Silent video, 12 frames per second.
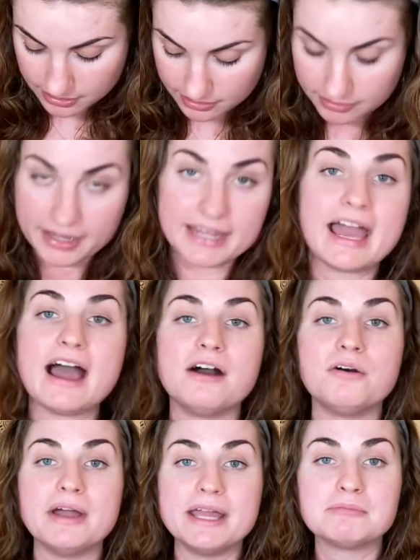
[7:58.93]
Like
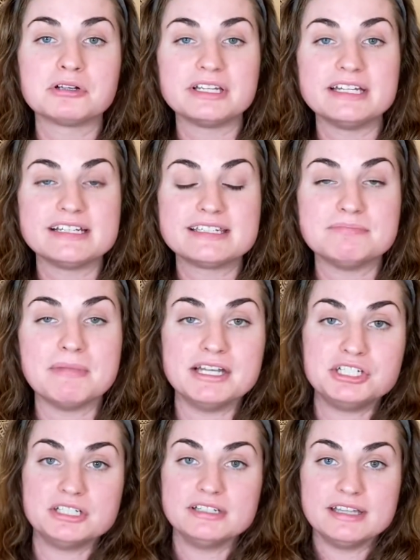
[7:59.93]
how Amberlin has
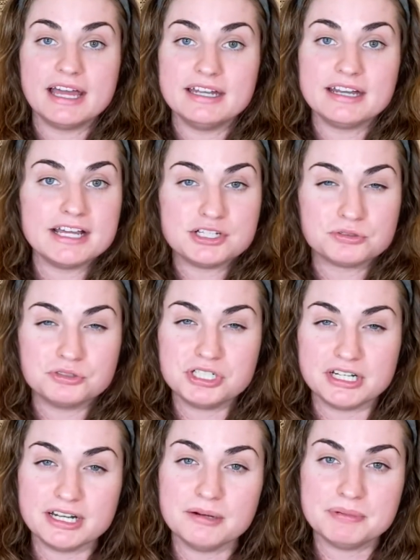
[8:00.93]
mentioned that in high school
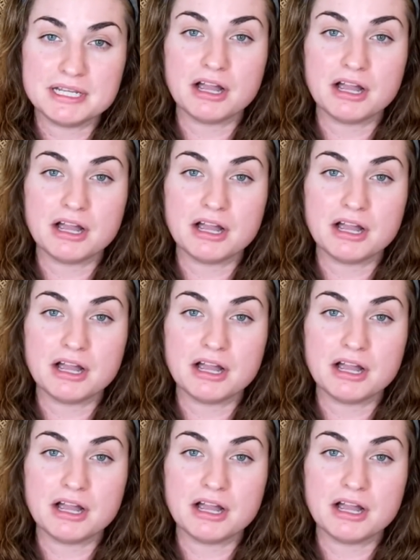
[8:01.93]
she ended up being